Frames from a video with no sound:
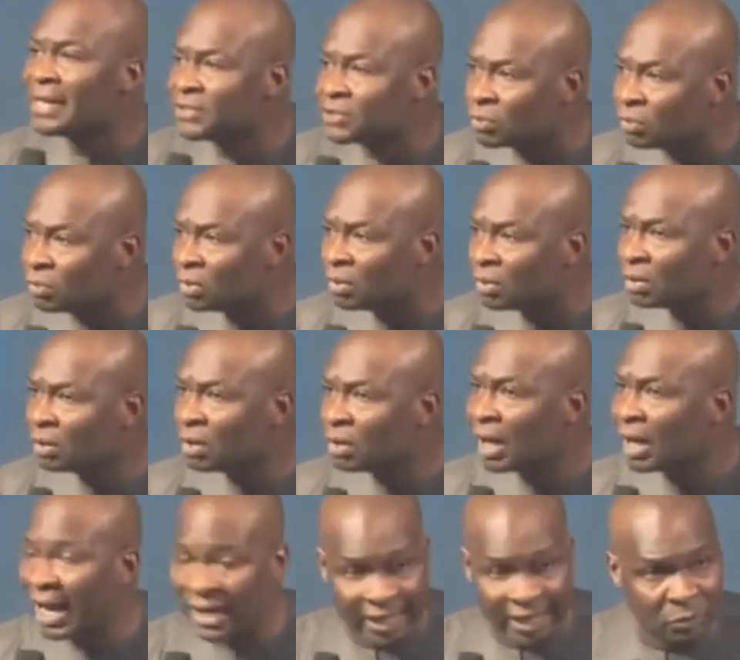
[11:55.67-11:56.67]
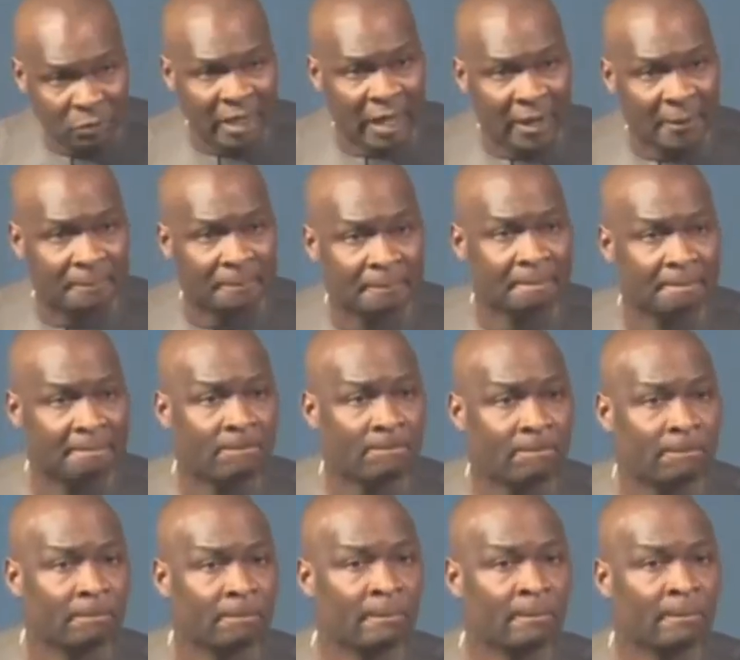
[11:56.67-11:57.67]
to. Hallelujah.
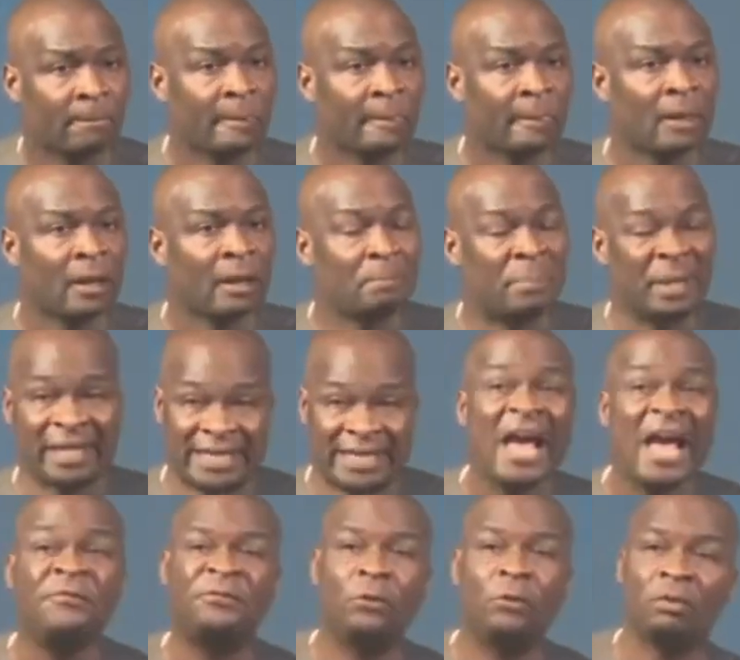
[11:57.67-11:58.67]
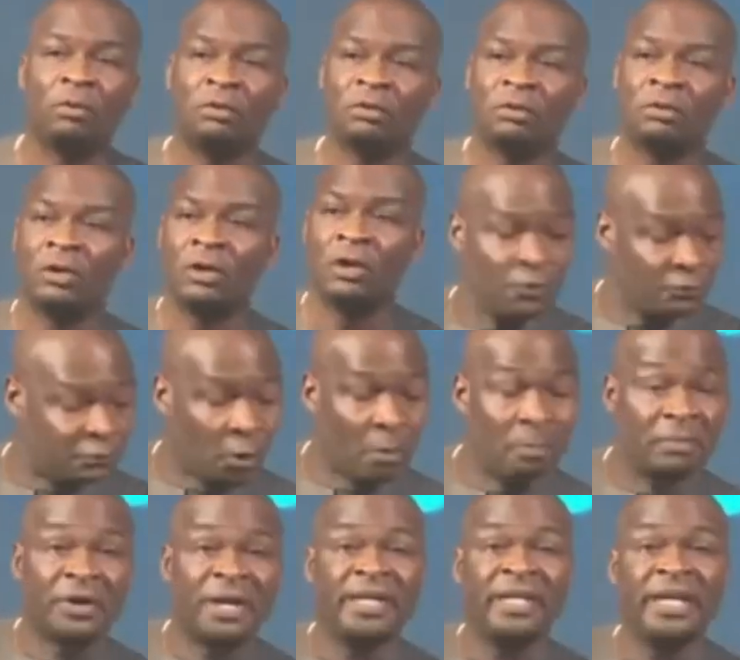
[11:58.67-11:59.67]
Be careful from
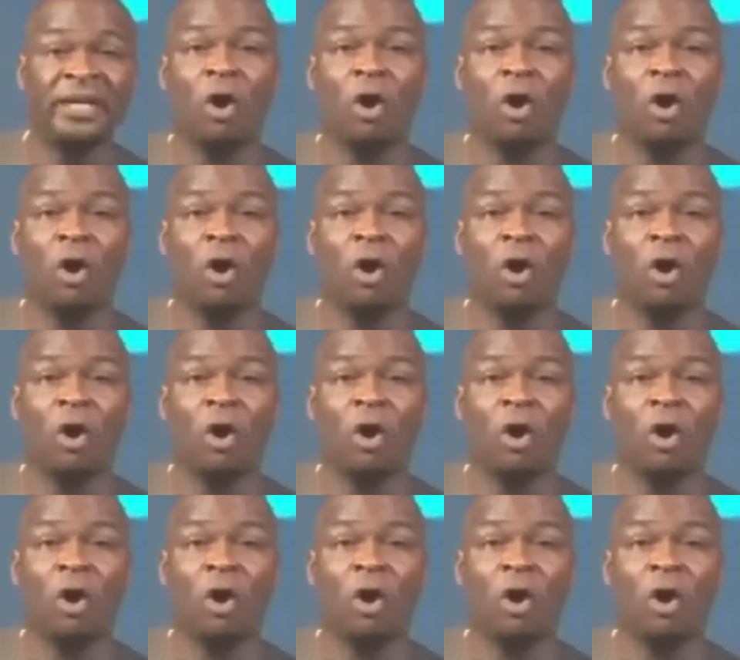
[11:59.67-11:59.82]
reading all